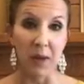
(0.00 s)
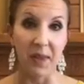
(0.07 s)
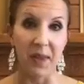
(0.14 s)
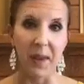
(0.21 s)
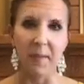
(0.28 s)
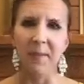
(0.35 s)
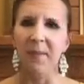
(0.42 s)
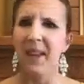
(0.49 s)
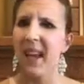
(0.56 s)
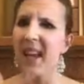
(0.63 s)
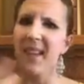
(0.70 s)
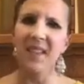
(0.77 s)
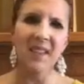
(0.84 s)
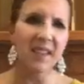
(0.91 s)
with them.
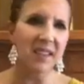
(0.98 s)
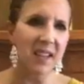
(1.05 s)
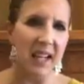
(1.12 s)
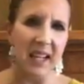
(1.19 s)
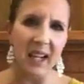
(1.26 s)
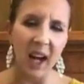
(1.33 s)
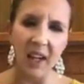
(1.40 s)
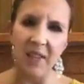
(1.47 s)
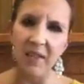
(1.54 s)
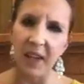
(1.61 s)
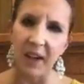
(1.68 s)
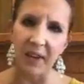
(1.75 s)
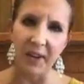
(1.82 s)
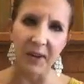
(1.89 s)
And this is any kind of
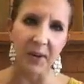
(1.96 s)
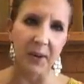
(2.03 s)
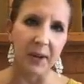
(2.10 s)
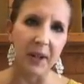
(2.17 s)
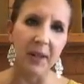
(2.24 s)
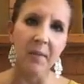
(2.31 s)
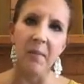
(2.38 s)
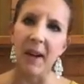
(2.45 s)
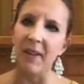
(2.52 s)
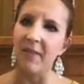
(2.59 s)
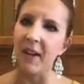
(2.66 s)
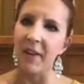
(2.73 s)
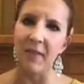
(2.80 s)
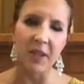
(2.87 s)
carrier oil. My
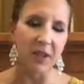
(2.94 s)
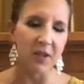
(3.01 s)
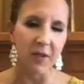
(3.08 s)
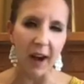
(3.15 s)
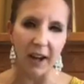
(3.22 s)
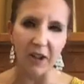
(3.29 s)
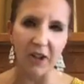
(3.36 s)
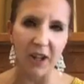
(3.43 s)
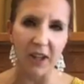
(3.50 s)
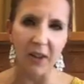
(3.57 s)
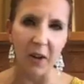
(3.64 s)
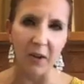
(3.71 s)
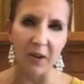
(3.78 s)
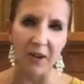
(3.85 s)
favorite is
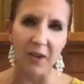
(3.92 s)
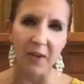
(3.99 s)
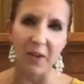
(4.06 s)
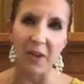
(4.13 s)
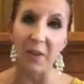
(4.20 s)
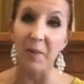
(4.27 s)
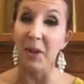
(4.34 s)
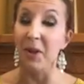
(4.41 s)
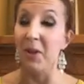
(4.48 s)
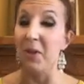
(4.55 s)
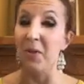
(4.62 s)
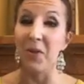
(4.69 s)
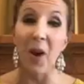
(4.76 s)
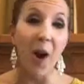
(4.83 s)
fractionated coconut oil, but you
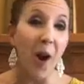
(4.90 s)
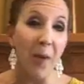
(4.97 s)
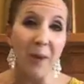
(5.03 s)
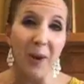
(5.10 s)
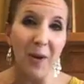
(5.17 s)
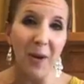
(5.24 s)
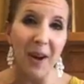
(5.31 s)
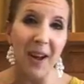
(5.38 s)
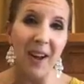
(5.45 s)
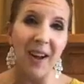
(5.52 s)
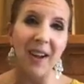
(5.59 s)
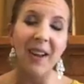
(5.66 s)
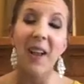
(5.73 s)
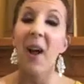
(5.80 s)
can use almond
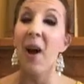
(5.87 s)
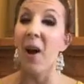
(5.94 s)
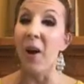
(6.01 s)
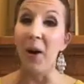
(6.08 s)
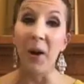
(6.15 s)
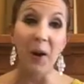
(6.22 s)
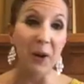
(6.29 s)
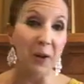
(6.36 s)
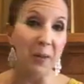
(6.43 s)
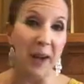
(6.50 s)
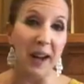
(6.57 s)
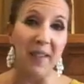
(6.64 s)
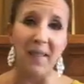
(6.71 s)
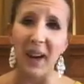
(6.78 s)
oil,
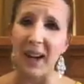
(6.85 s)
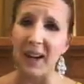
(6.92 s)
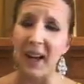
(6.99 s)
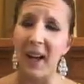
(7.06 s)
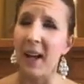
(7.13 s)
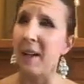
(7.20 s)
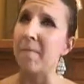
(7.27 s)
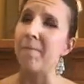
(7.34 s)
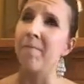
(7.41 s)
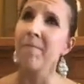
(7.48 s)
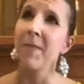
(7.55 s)
jojoba,